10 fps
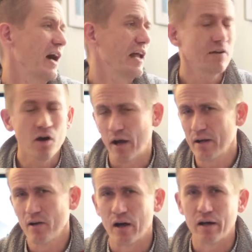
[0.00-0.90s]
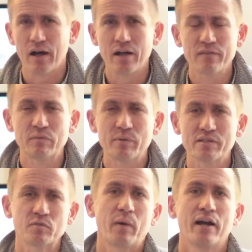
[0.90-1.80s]
I don't know. I'll have to be
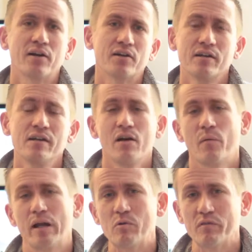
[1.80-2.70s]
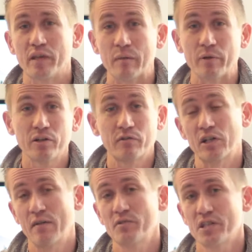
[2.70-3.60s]
inspired when I'm over there. But look for
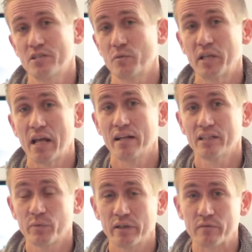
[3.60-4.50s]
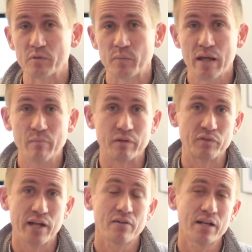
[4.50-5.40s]
conversation with Dan next week from Spain.
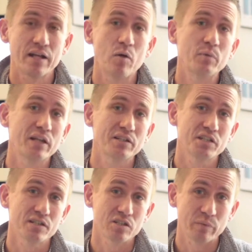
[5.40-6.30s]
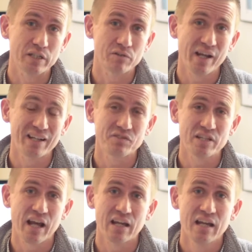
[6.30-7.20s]
But for now, Dan, I hope you get a chance to be creative
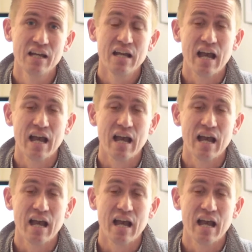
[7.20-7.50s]
today.